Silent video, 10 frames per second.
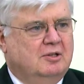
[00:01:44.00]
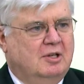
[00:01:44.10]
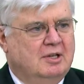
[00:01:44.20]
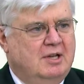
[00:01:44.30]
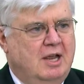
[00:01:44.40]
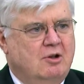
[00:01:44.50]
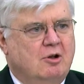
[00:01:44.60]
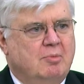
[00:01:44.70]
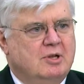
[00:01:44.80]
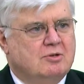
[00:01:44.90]
continue
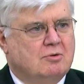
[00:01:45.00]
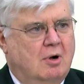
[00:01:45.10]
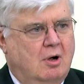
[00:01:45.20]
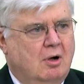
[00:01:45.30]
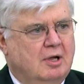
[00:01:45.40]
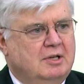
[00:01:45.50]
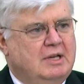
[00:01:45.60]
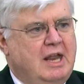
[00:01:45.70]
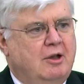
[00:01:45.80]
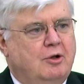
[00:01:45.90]
to be strong and
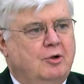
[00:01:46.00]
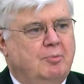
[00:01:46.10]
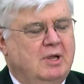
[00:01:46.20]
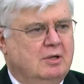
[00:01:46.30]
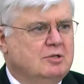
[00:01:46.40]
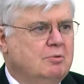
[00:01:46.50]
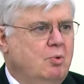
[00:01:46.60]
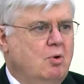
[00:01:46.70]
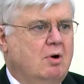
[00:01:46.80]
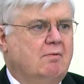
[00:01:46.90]
continue to be in
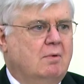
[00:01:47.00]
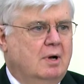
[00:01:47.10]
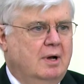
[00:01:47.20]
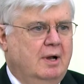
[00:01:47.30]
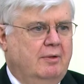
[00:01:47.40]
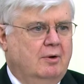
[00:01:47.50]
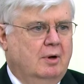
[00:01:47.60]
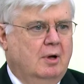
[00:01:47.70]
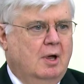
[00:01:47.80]
support of one another.